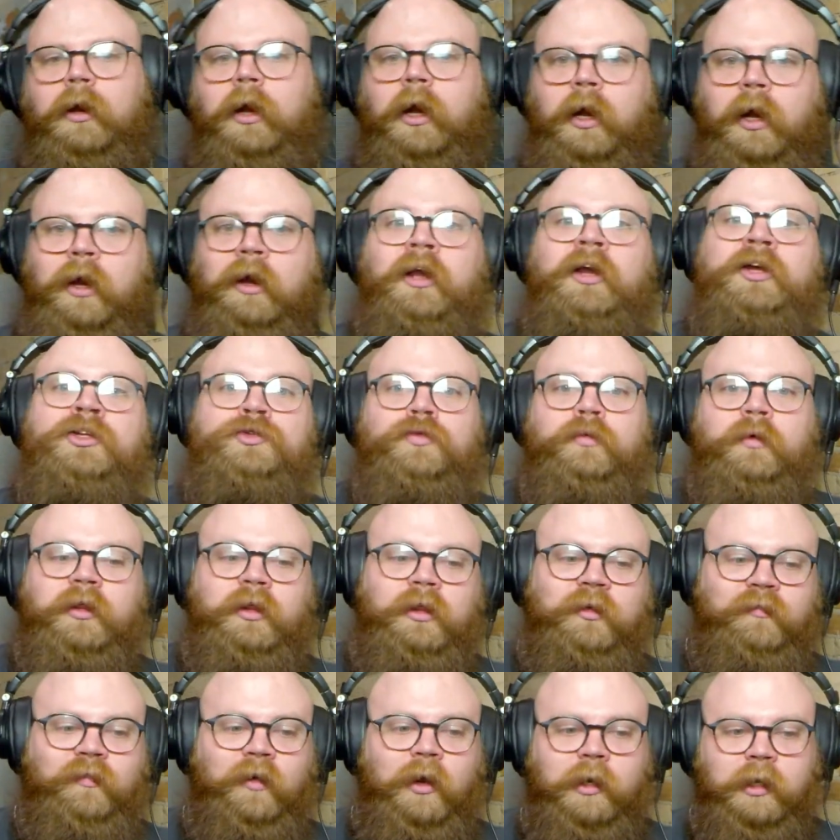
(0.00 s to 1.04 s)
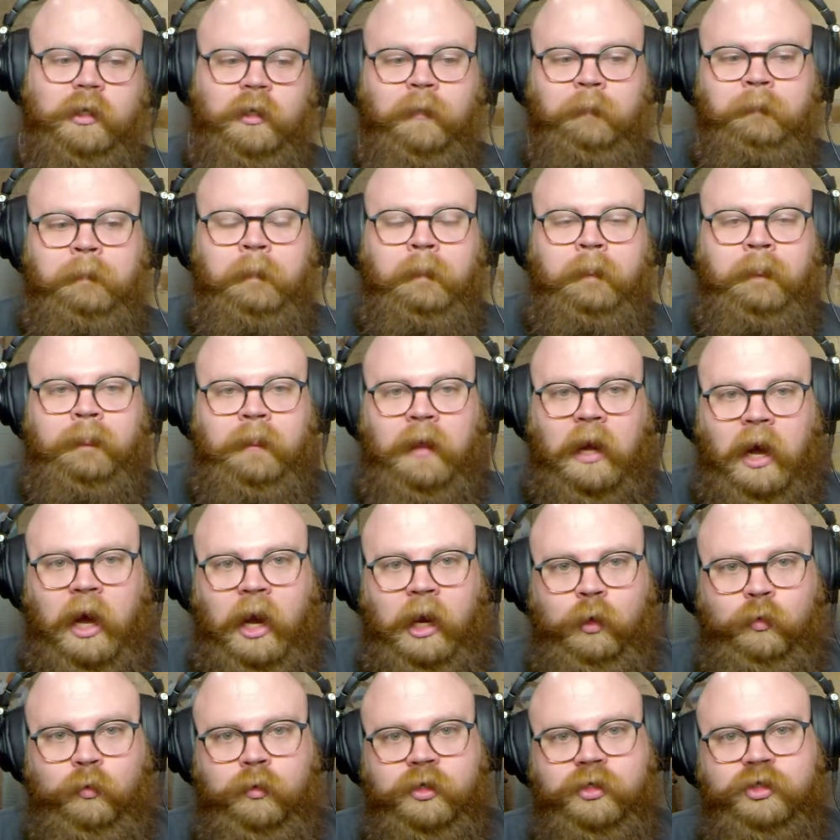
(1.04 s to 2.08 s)
Uh, it's really funny.
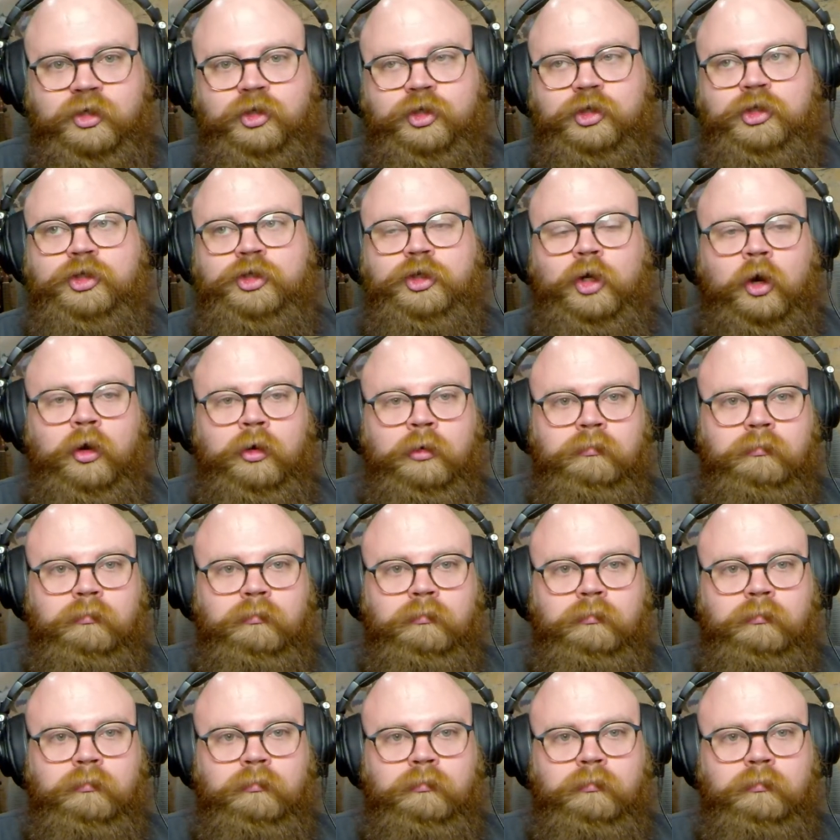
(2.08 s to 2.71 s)
I was so